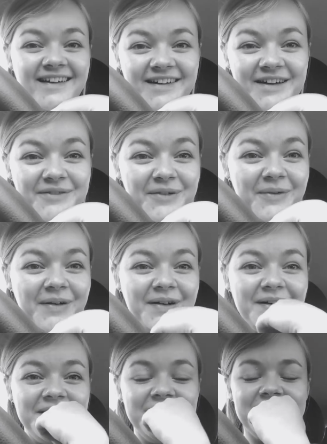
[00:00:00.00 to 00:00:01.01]
Hi
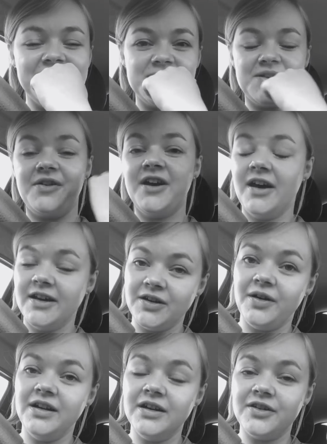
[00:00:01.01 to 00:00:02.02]
everyone. Sorry, I
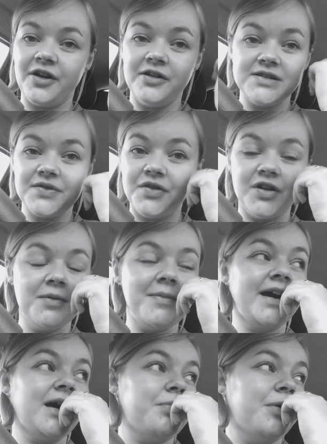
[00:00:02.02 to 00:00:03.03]
know I look gross. I've got no
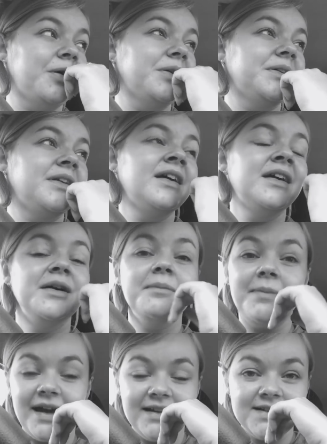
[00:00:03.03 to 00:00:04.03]
makeup on.
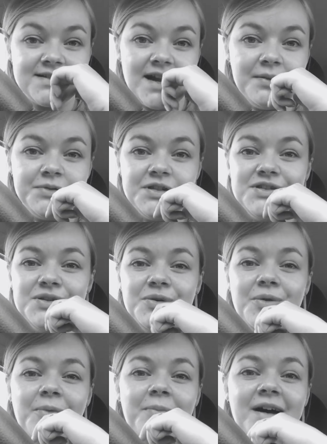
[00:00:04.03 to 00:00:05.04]
Barely slept at
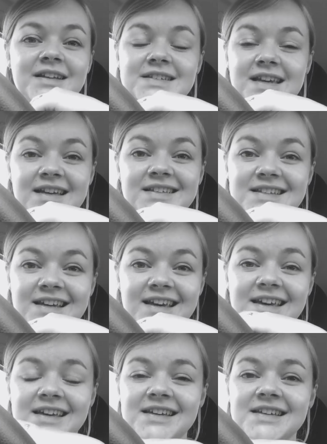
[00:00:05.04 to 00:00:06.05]
all, but it
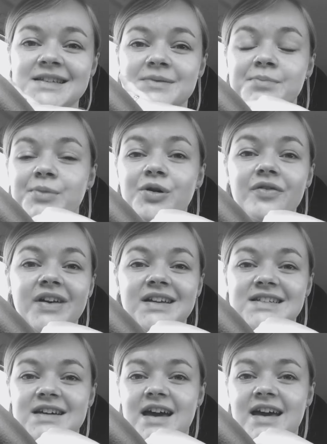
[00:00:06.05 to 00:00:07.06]
is
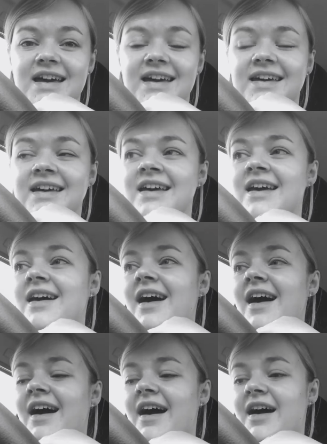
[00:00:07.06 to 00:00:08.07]
moving day.
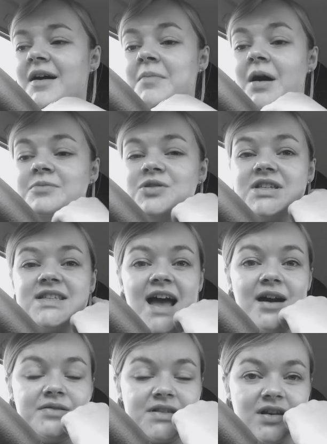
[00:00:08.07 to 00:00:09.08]
I'm just
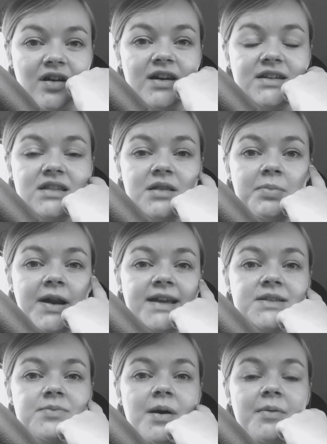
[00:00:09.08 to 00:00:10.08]
sat outside the
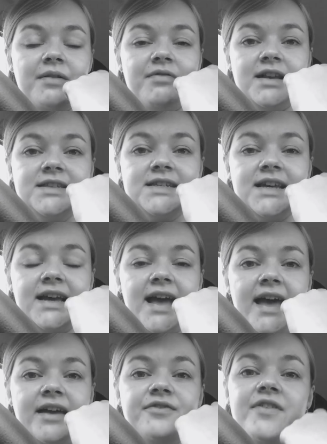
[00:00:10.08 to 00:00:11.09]
place where we're renting
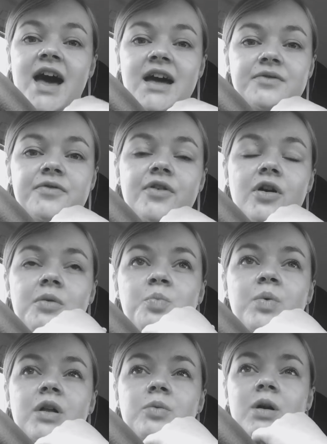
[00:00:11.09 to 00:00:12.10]
a van
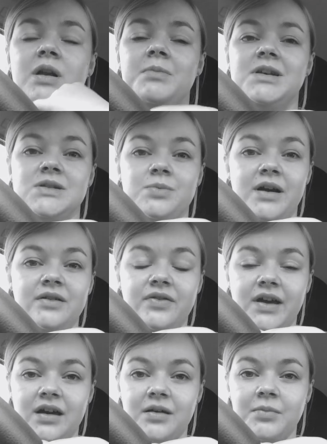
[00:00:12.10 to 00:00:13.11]
from. Will wanted me to wait
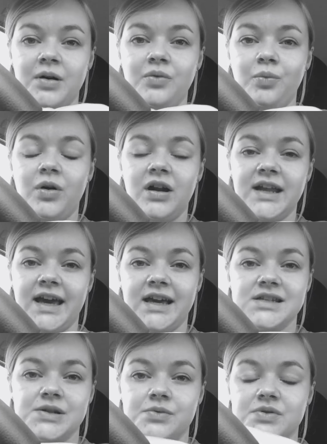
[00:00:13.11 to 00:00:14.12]
for him while he
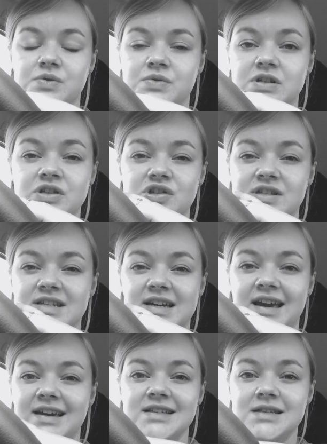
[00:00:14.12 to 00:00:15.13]
gets it all sorted, just
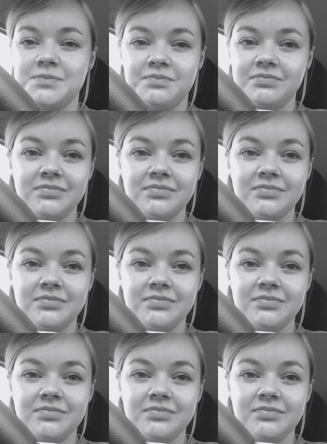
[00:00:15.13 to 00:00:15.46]
in case